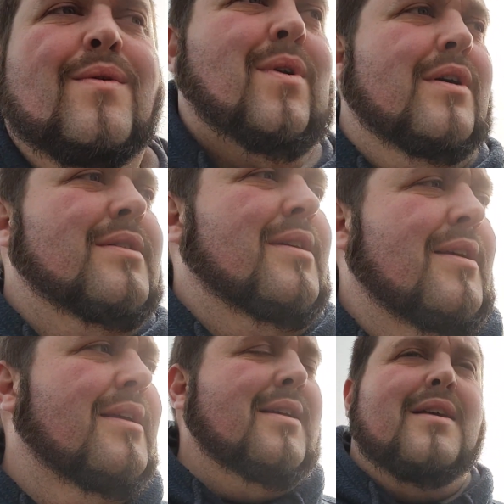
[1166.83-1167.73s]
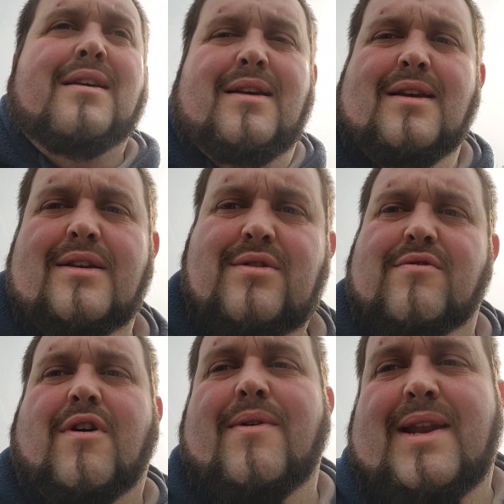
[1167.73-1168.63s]
what is
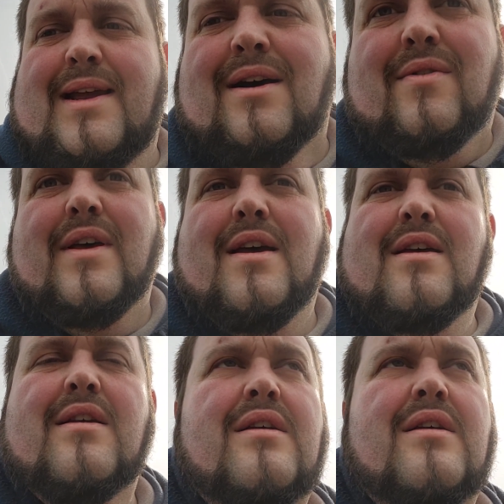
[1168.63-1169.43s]
growing out there.